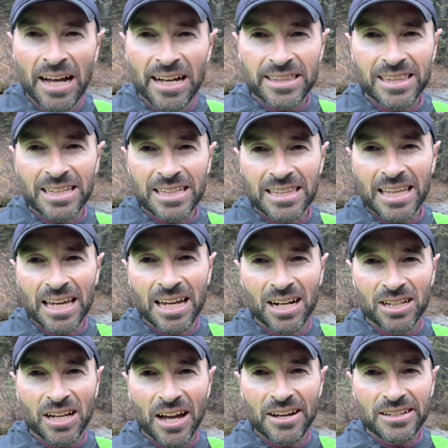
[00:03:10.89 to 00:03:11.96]
I think they
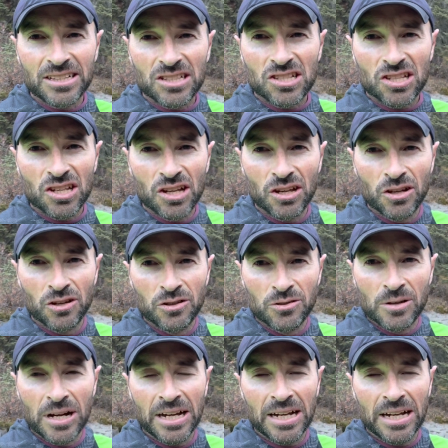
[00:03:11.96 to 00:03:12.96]
are going to